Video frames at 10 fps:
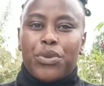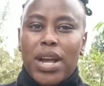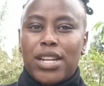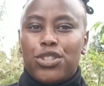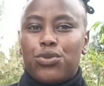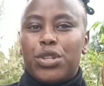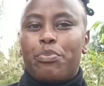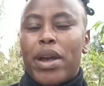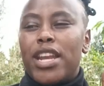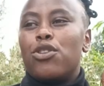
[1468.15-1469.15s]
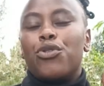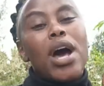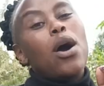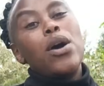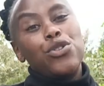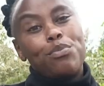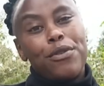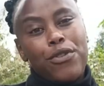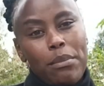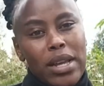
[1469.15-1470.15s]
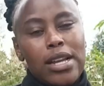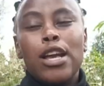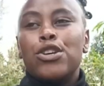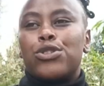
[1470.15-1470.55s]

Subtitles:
brand you depending on how are you performing.